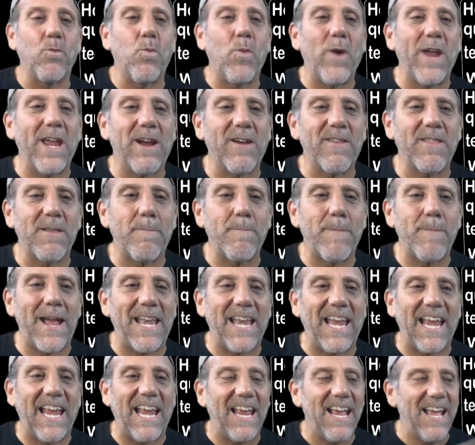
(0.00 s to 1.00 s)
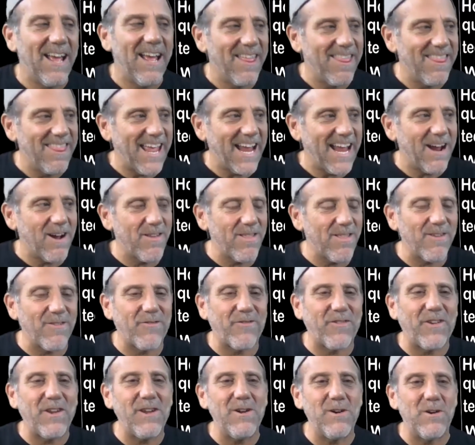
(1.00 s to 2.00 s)
We are the many, they are the
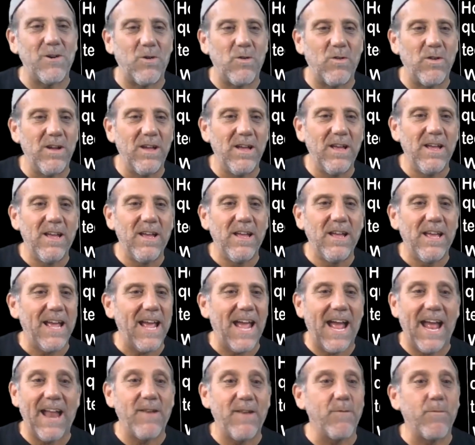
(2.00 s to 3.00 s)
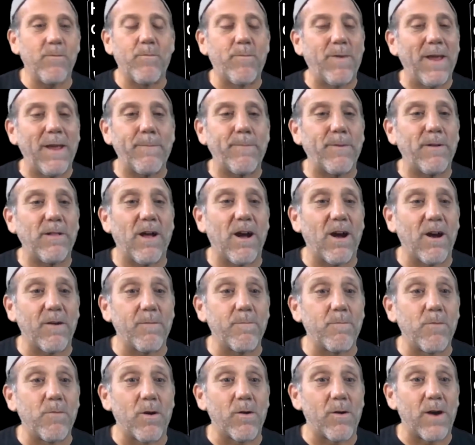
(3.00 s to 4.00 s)
few, and people are
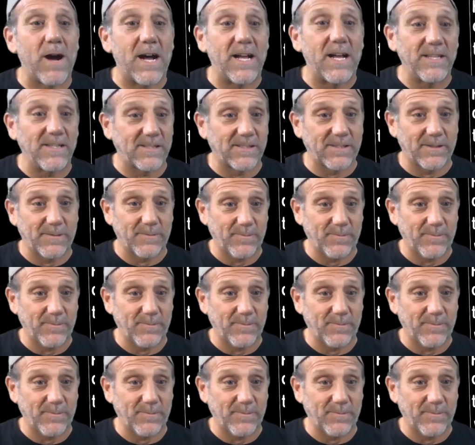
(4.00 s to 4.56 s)
morons.